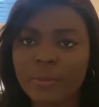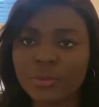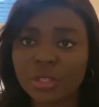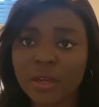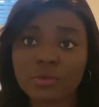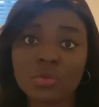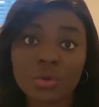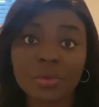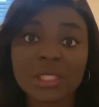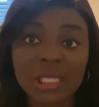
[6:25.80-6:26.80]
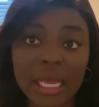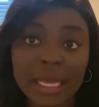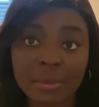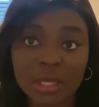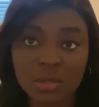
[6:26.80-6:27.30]
travel story
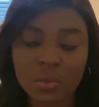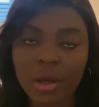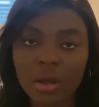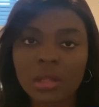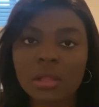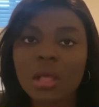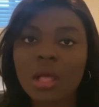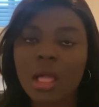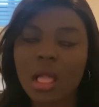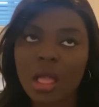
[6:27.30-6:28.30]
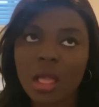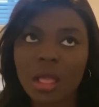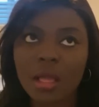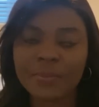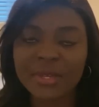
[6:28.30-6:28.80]
time as well.
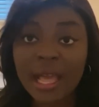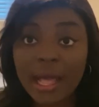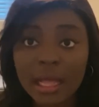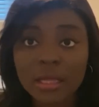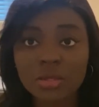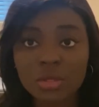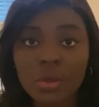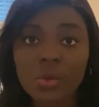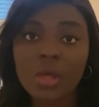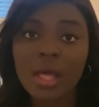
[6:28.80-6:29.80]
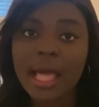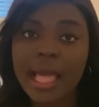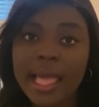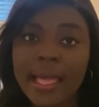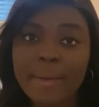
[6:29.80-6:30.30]
Yeah, so
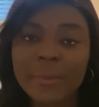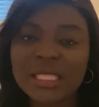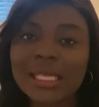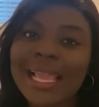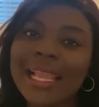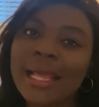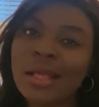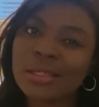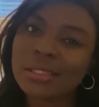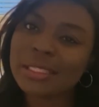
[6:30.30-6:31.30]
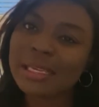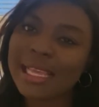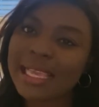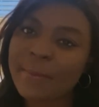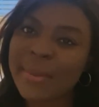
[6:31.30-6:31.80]
till
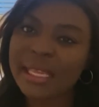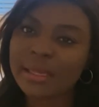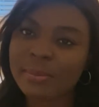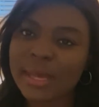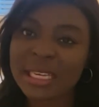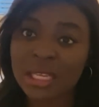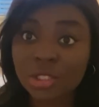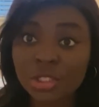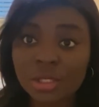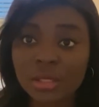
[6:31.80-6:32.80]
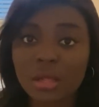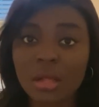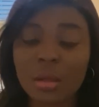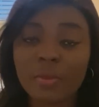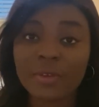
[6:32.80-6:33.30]
I get my niche,
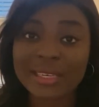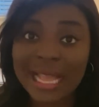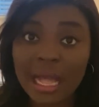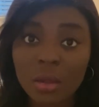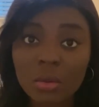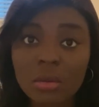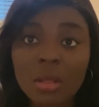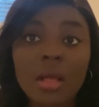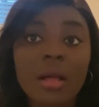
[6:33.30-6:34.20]
for now